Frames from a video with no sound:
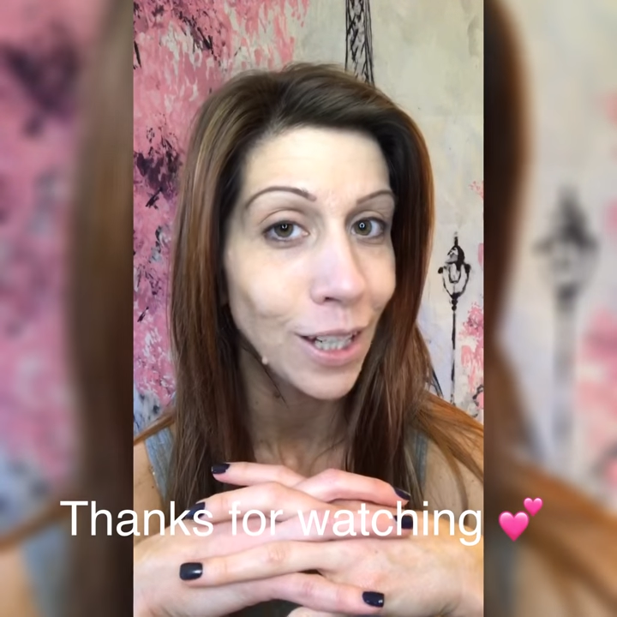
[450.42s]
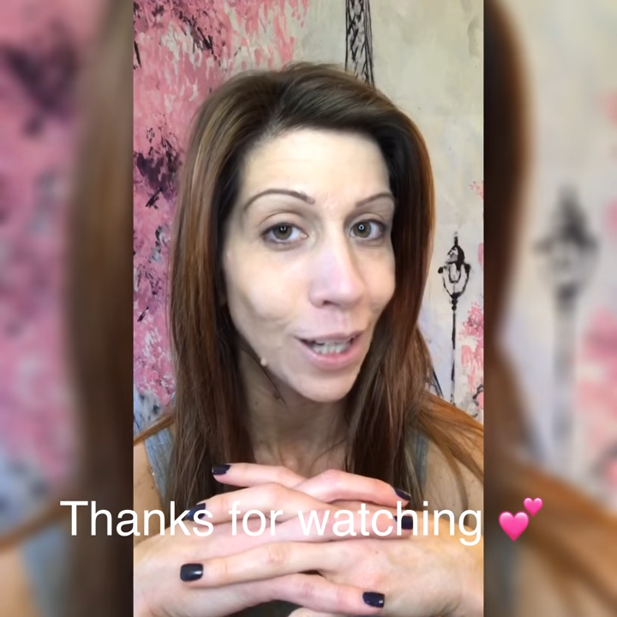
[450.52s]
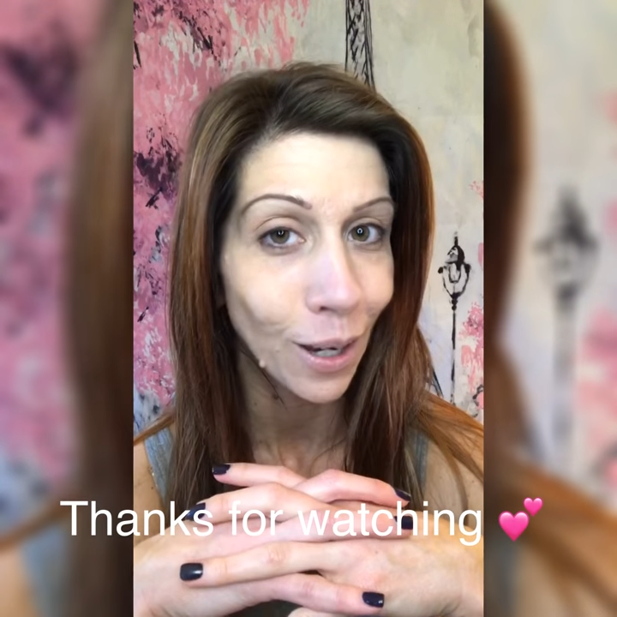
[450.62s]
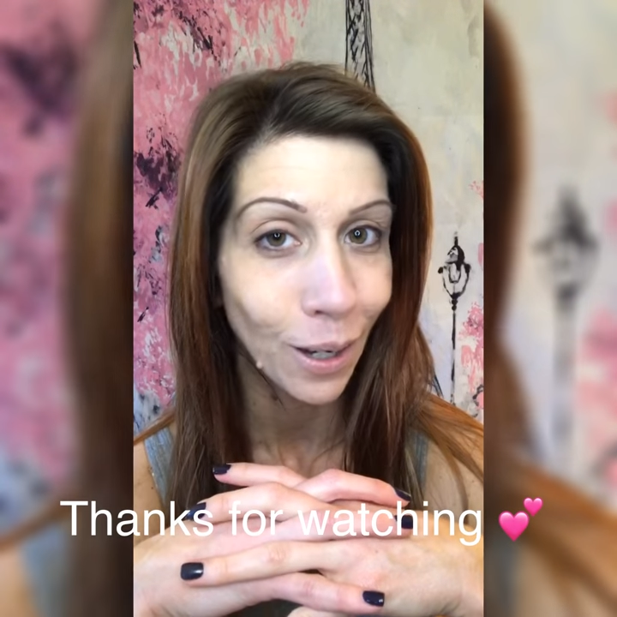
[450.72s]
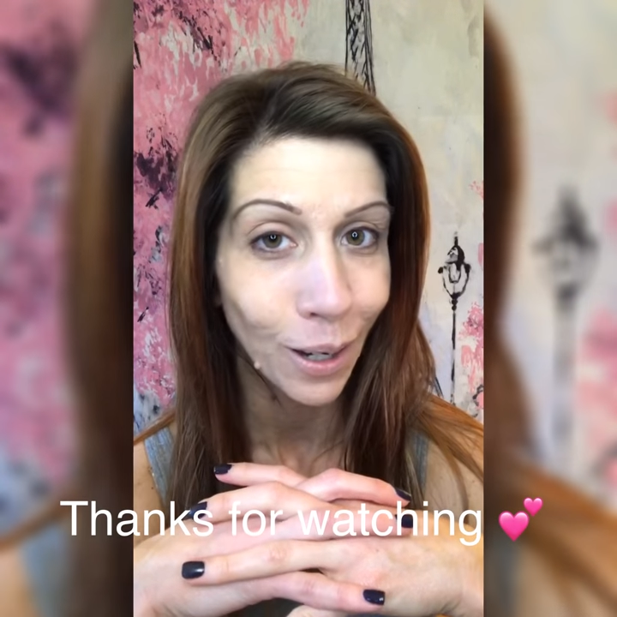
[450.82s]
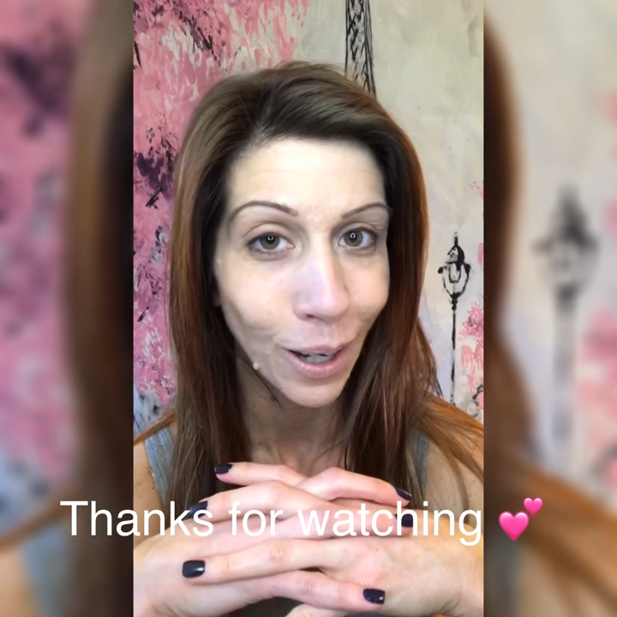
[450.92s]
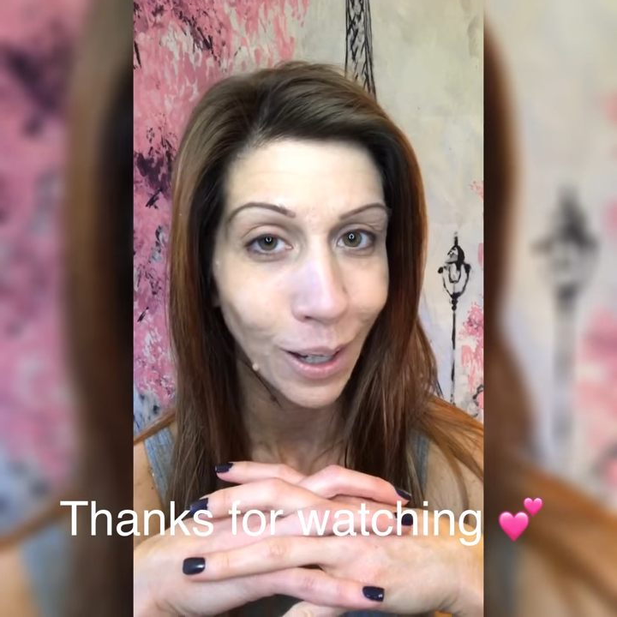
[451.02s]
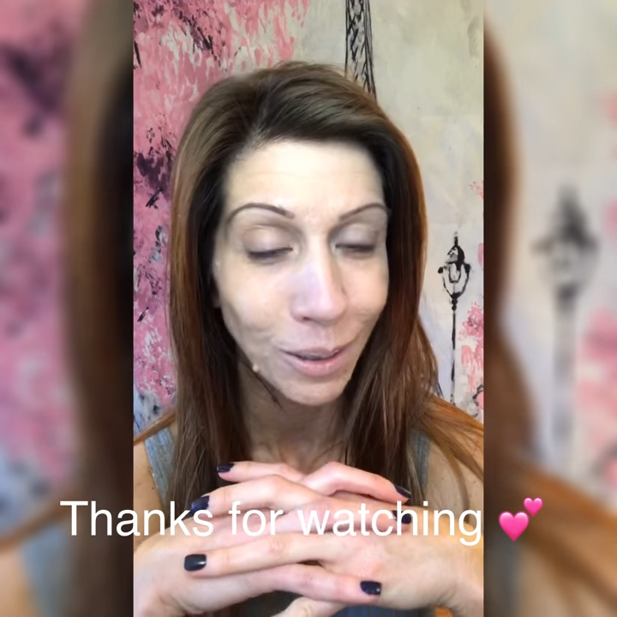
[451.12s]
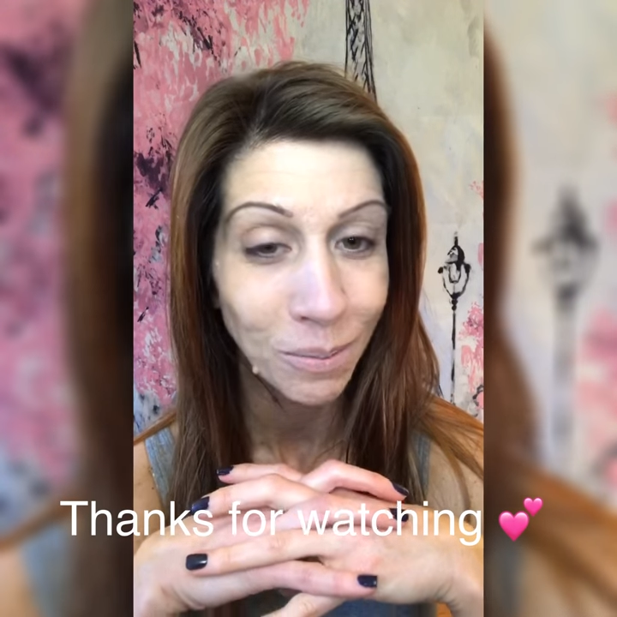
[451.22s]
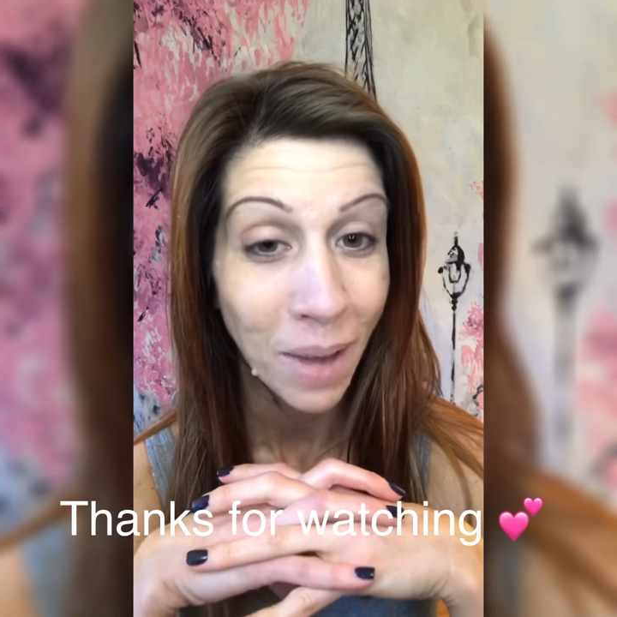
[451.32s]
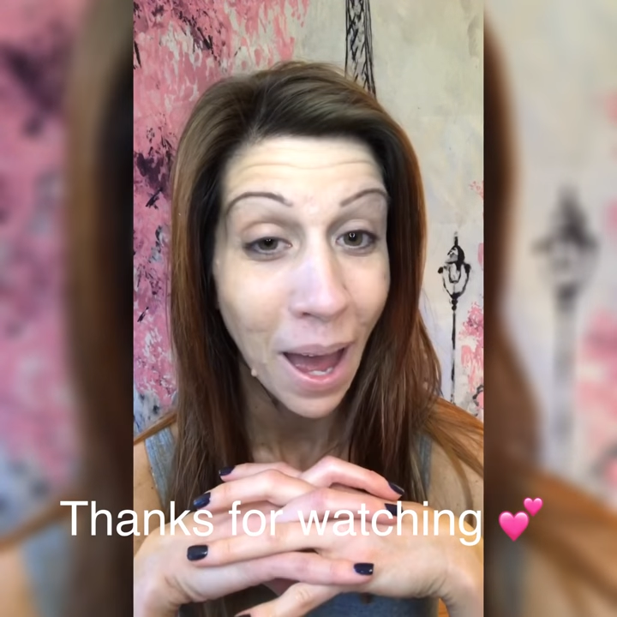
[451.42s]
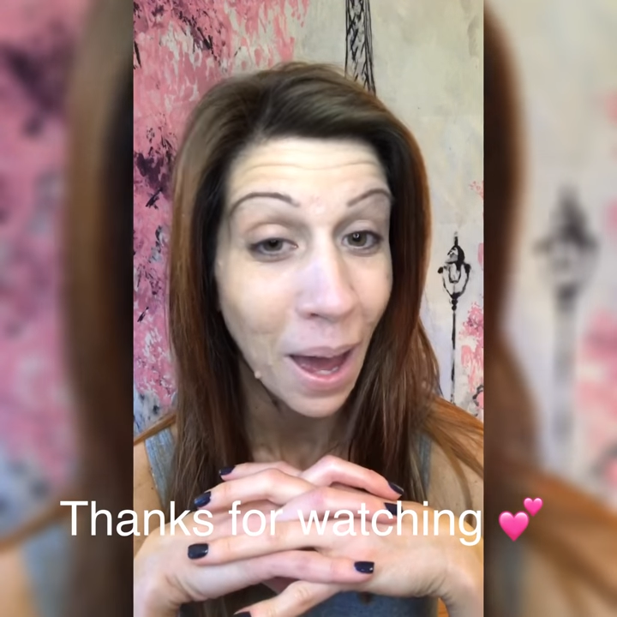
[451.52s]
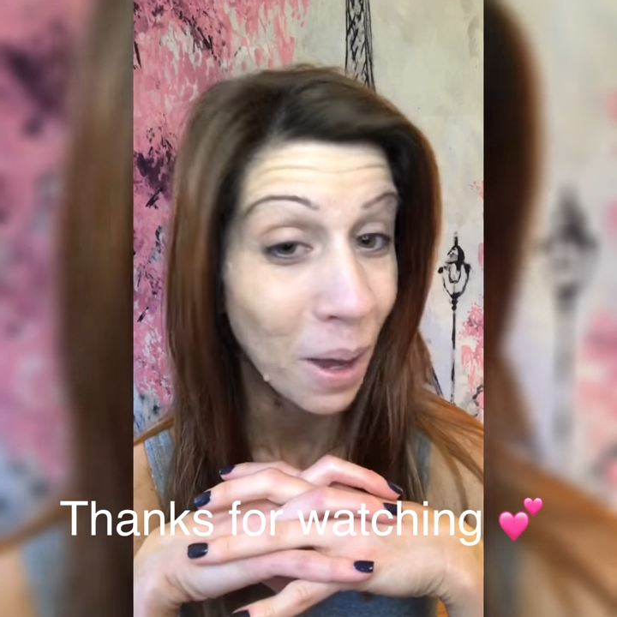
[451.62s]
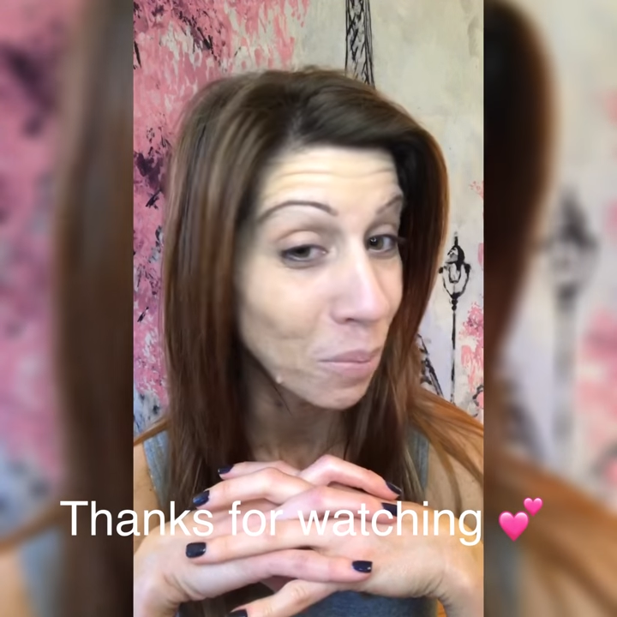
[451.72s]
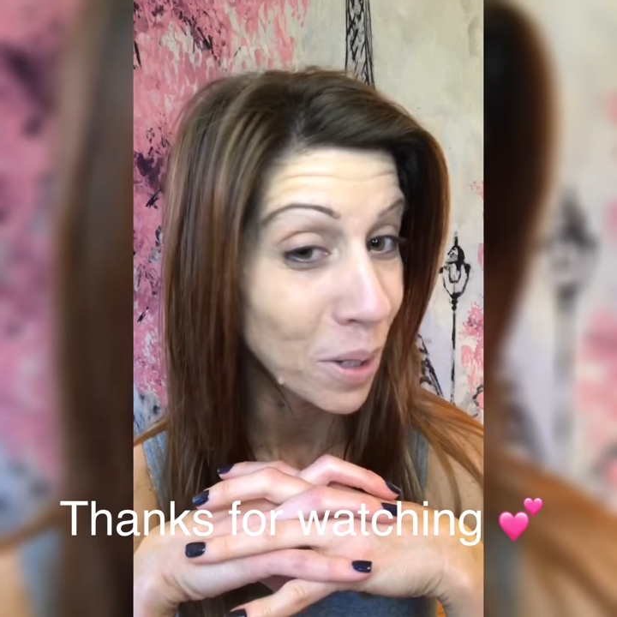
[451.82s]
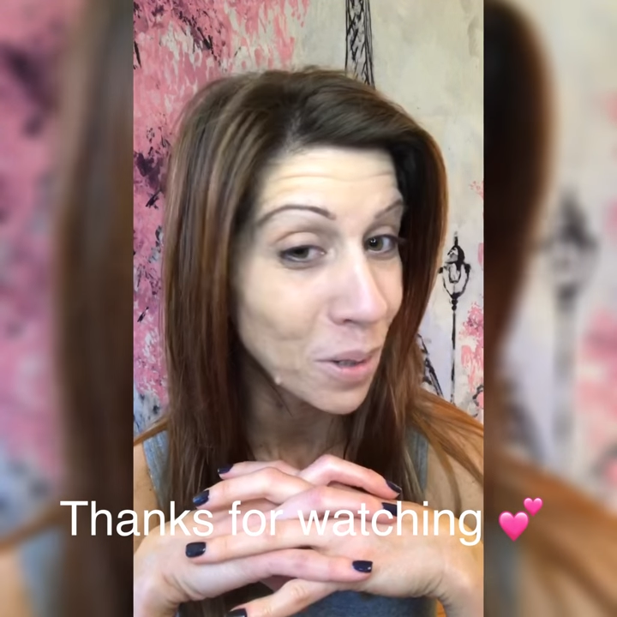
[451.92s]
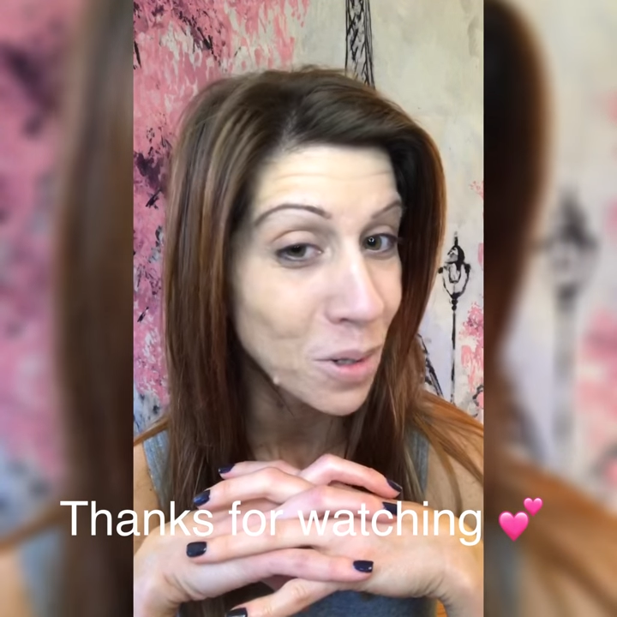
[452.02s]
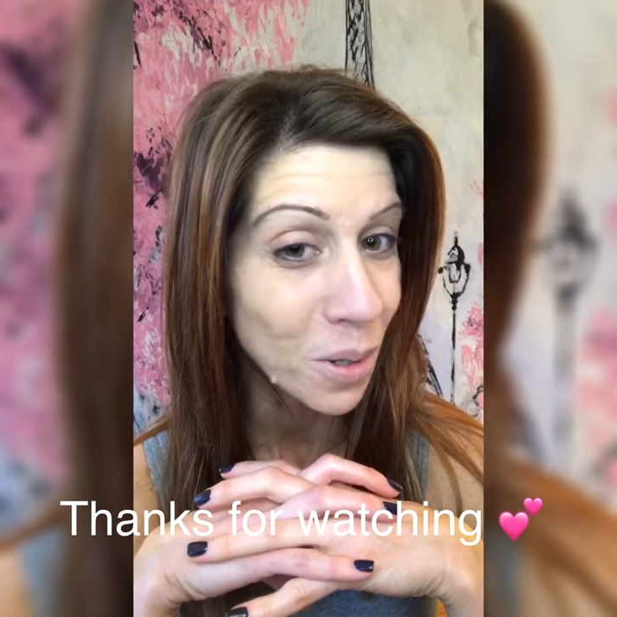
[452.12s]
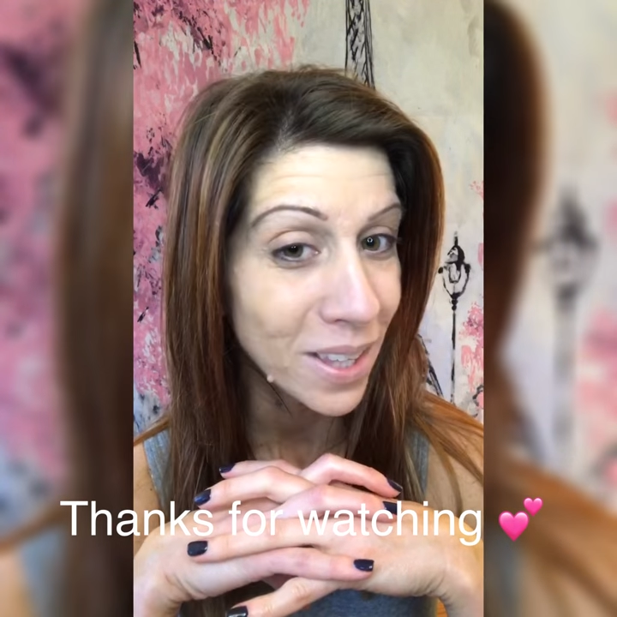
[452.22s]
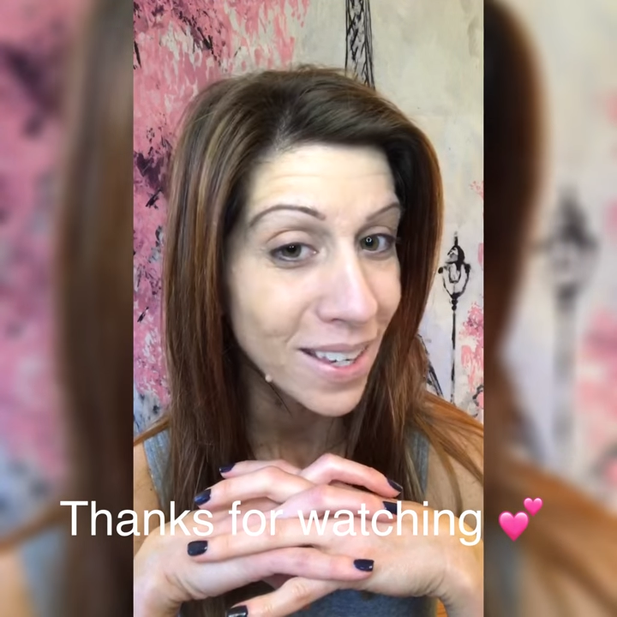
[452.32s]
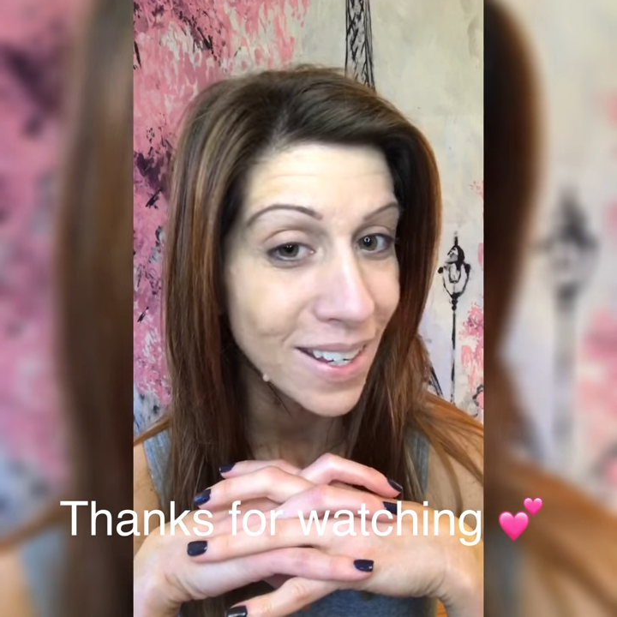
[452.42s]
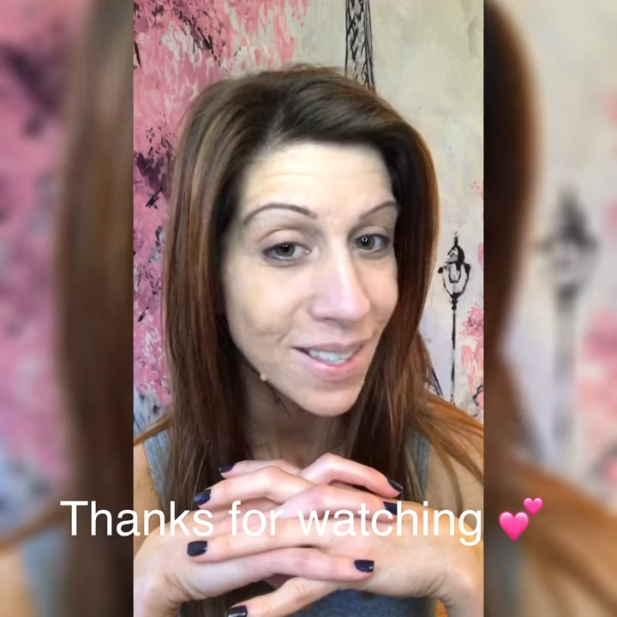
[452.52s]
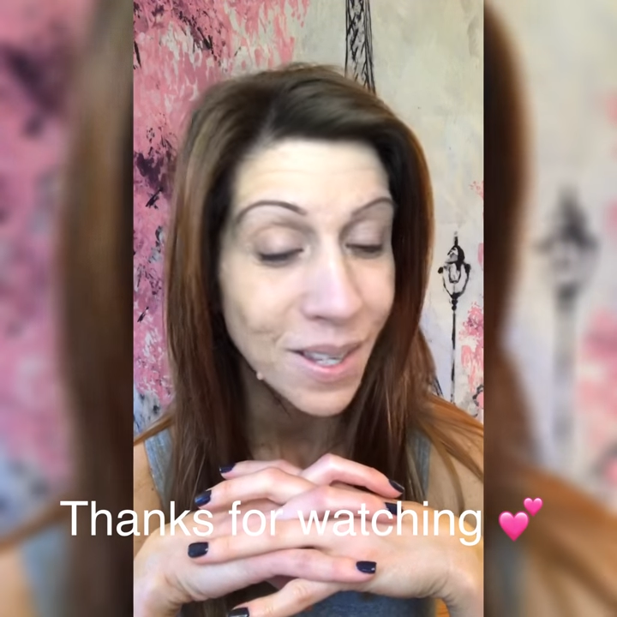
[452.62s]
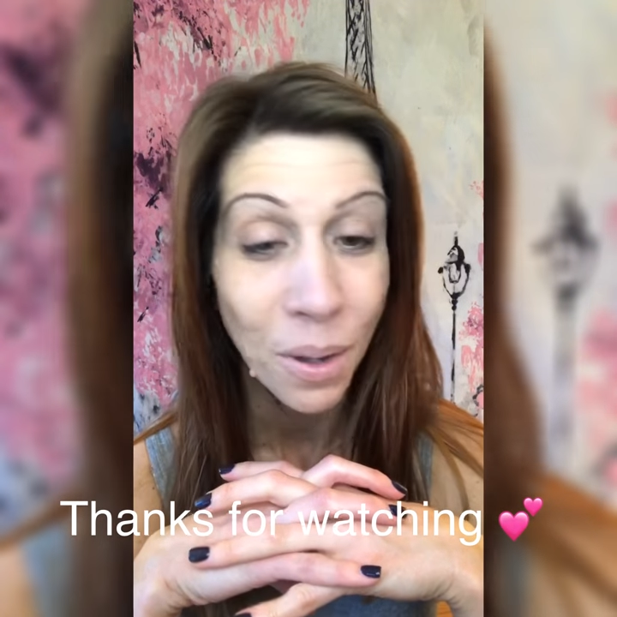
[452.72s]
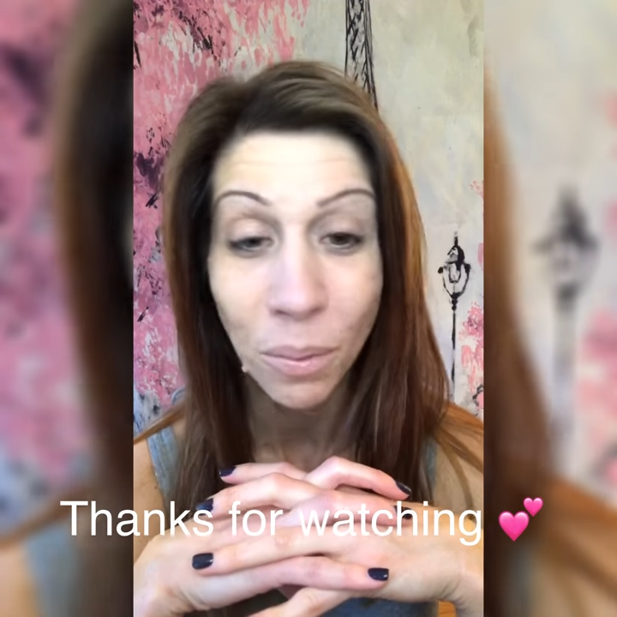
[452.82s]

younger. I hope you enjoyed this.